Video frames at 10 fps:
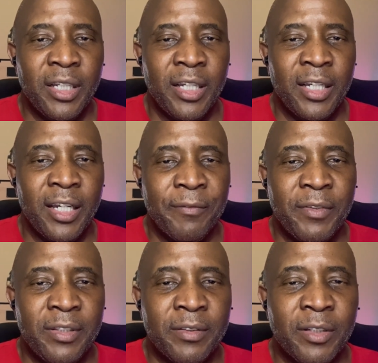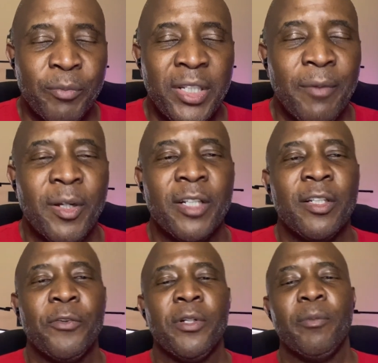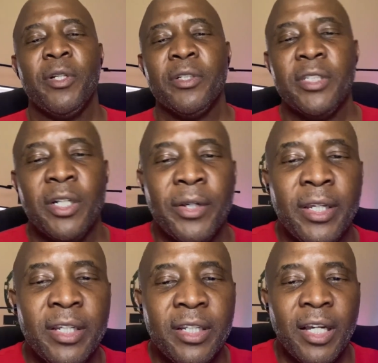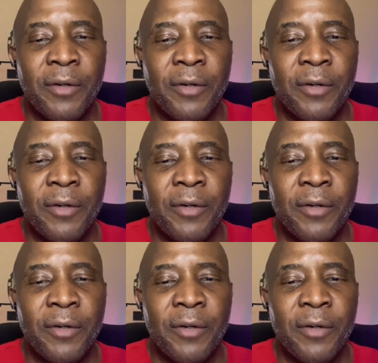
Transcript: I completed my career in the military.